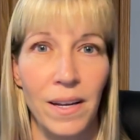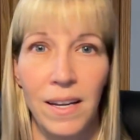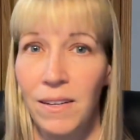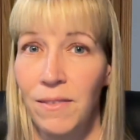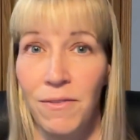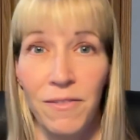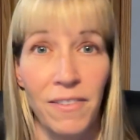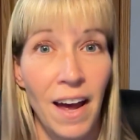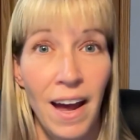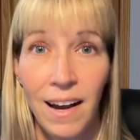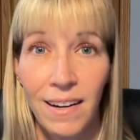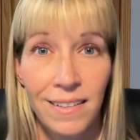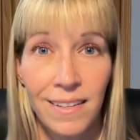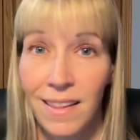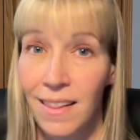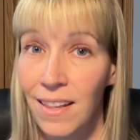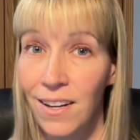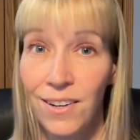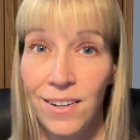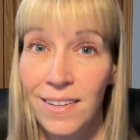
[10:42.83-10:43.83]
in
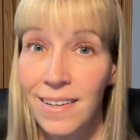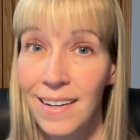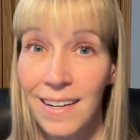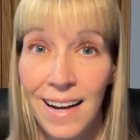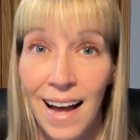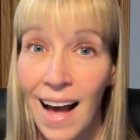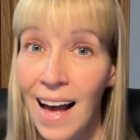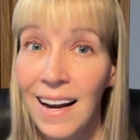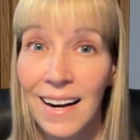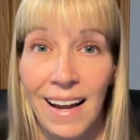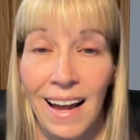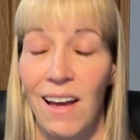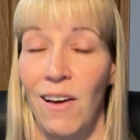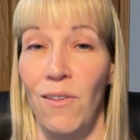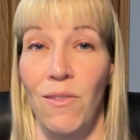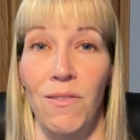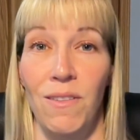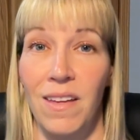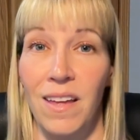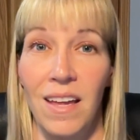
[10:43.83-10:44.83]
fact, they're not
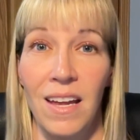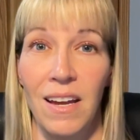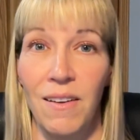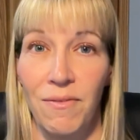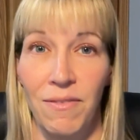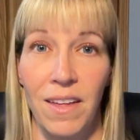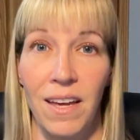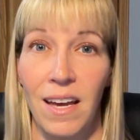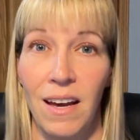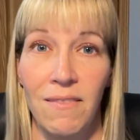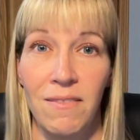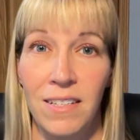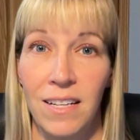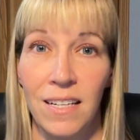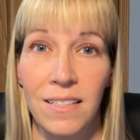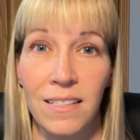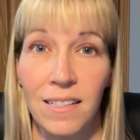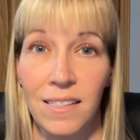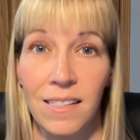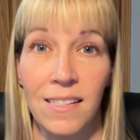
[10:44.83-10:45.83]
healthy if they have
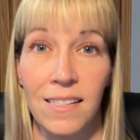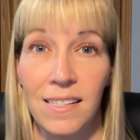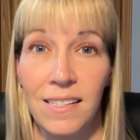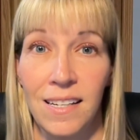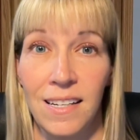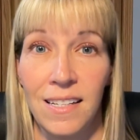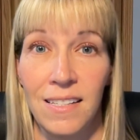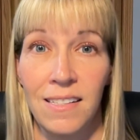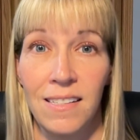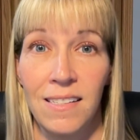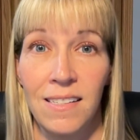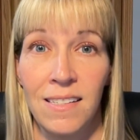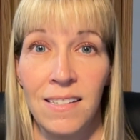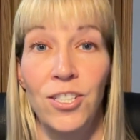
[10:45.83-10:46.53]
dental disease.